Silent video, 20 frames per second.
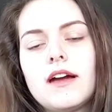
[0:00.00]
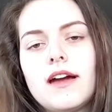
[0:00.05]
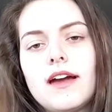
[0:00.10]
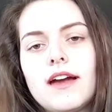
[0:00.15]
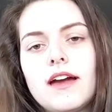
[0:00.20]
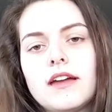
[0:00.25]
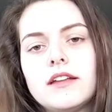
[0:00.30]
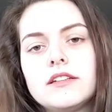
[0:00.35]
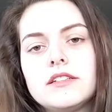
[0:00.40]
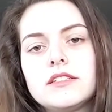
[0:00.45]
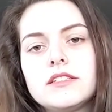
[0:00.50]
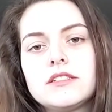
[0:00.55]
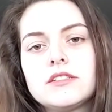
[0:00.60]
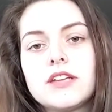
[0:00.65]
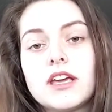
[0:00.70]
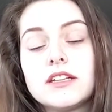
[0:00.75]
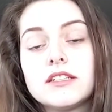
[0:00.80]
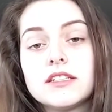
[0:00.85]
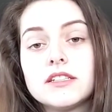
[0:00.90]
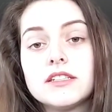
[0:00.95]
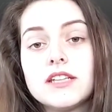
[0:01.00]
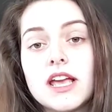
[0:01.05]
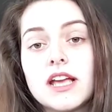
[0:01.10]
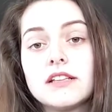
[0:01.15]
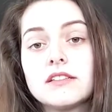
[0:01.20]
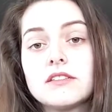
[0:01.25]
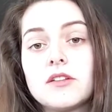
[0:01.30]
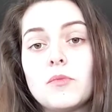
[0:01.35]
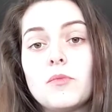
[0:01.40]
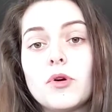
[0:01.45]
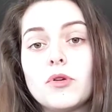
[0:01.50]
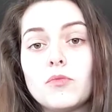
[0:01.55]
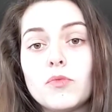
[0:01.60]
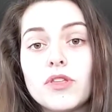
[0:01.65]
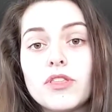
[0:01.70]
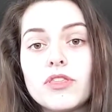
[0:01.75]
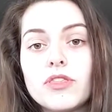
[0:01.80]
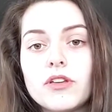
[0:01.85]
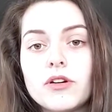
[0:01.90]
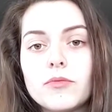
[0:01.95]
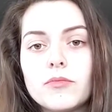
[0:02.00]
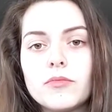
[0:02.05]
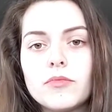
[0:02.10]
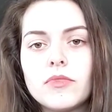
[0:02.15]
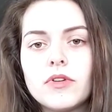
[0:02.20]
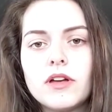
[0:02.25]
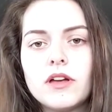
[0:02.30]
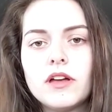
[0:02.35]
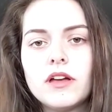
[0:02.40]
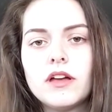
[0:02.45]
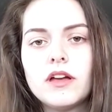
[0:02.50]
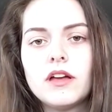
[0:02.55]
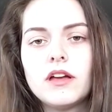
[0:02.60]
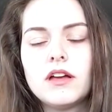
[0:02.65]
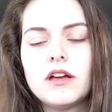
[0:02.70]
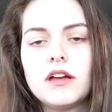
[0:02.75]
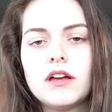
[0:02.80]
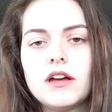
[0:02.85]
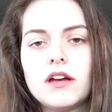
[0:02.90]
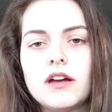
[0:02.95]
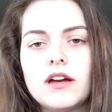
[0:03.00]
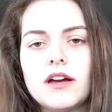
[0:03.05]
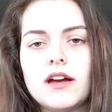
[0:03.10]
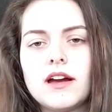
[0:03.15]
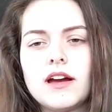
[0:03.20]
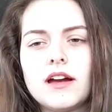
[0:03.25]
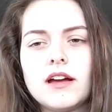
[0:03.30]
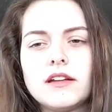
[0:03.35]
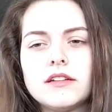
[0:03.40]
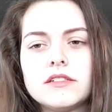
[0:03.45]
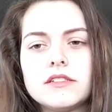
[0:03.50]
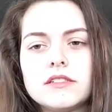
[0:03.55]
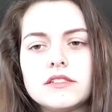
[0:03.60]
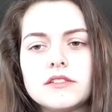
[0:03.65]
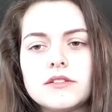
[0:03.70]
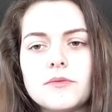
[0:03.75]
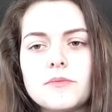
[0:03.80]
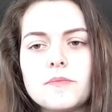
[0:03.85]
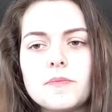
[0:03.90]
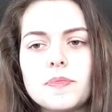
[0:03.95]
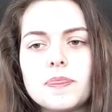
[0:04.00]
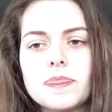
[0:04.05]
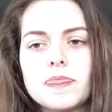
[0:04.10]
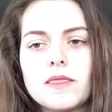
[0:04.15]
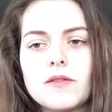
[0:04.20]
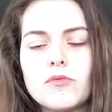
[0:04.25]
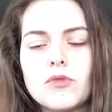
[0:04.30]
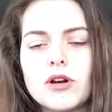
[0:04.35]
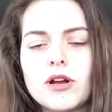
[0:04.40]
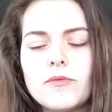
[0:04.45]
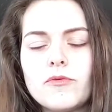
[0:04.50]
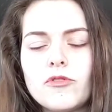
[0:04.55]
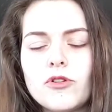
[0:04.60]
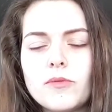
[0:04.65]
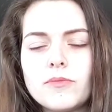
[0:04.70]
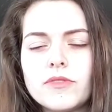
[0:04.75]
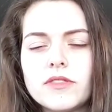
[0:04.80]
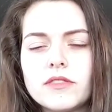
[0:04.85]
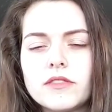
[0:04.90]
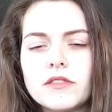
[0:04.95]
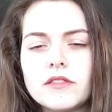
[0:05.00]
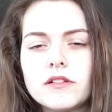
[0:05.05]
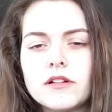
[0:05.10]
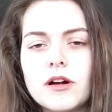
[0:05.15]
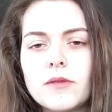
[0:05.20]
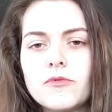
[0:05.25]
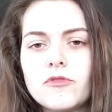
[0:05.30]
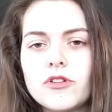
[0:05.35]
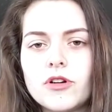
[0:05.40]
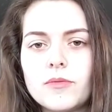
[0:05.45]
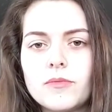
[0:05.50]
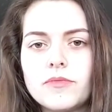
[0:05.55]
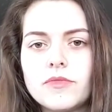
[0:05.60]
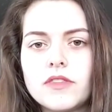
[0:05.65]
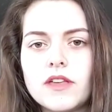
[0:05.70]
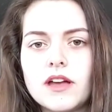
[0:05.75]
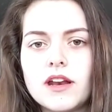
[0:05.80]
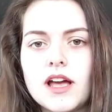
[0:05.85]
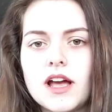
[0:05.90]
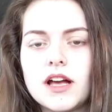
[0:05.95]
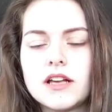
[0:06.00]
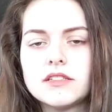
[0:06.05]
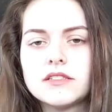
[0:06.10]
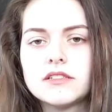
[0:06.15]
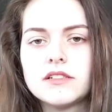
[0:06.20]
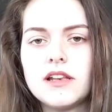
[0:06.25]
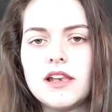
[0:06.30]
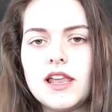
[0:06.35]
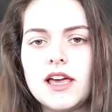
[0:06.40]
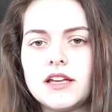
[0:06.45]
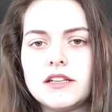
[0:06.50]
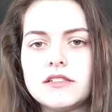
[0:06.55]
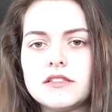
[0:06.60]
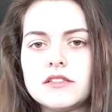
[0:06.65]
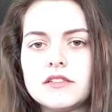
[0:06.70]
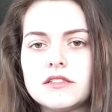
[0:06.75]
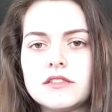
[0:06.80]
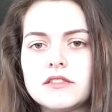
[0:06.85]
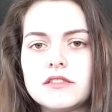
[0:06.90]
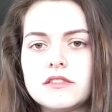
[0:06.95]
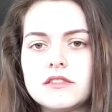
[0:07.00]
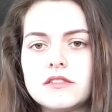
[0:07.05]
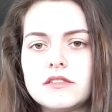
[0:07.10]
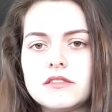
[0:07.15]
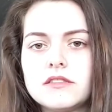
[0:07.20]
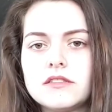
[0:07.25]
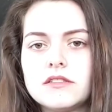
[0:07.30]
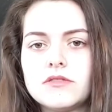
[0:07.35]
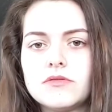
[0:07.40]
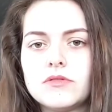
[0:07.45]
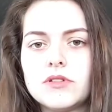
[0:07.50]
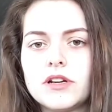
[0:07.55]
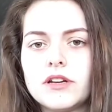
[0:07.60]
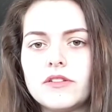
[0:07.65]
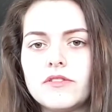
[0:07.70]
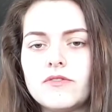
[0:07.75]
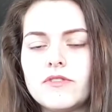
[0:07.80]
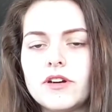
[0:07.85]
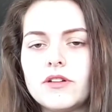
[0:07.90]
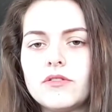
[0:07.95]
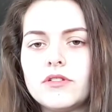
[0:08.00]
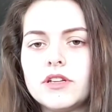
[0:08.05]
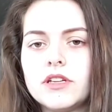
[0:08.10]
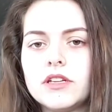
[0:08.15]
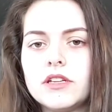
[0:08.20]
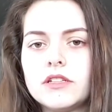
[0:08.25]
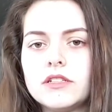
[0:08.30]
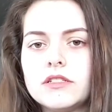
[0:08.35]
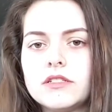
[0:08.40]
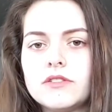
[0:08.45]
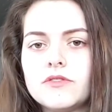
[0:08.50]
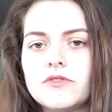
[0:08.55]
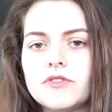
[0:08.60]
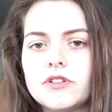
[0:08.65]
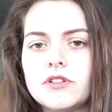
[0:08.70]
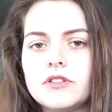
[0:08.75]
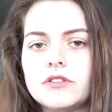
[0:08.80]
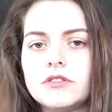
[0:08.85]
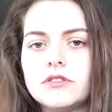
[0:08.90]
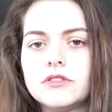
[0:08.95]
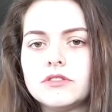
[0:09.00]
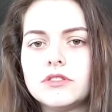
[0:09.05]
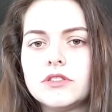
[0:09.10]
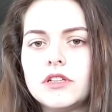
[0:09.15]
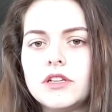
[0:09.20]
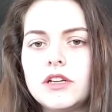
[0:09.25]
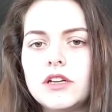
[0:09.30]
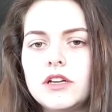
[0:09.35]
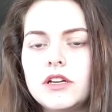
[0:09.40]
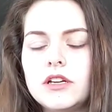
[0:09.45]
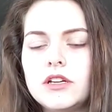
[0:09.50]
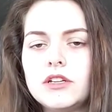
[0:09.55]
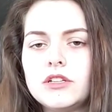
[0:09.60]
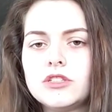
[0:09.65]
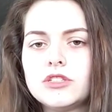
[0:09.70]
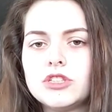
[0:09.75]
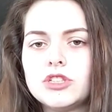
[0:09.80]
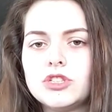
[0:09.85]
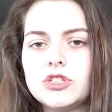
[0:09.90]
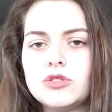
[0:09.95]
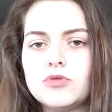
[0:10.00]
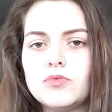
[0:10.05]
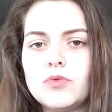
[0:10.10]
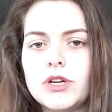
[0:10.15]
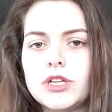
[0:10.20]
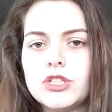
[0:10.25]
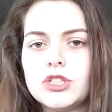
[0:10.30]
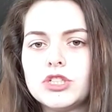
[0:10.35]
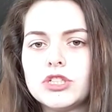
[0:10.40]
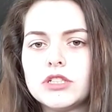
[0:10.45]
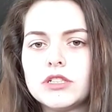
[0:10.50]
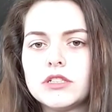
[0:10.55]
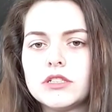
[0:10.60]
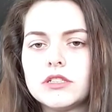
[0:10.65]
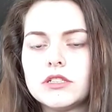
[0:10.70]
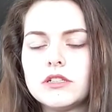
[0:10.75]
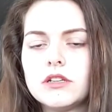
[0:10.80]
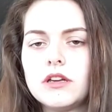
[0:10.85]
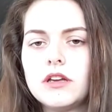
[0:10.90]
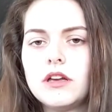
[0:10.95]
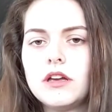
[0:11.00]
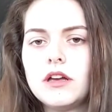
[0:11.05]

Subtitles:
and tend to take someone with them. And where I come from, that has led to a very difficult situation,